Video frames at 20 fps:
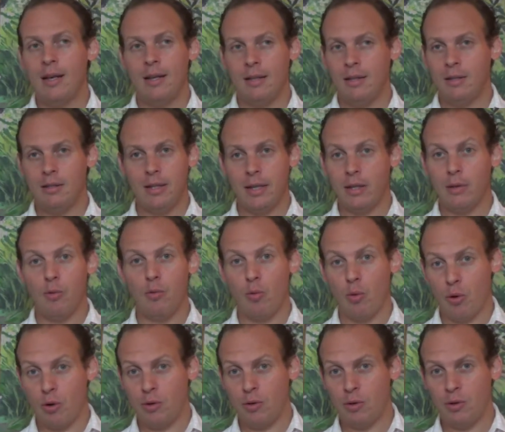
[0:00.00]
is like the
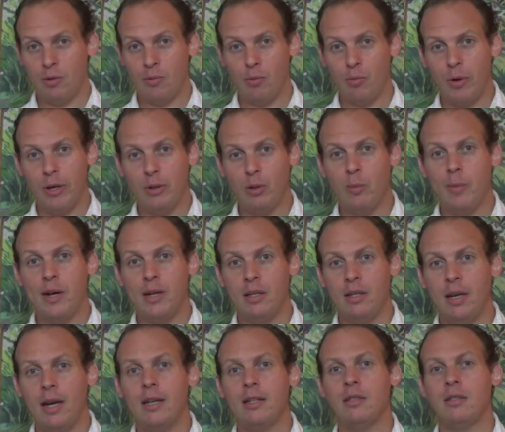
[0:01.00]
worst way to
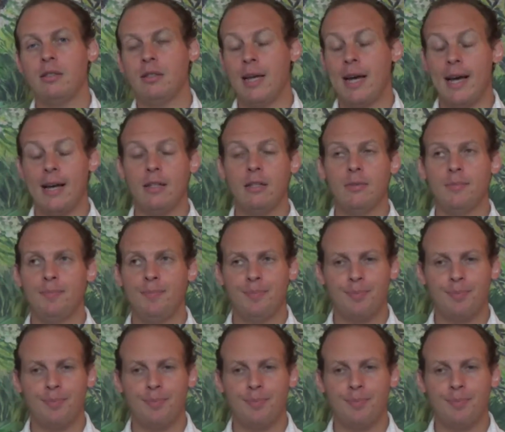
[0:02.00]
monetize is ads.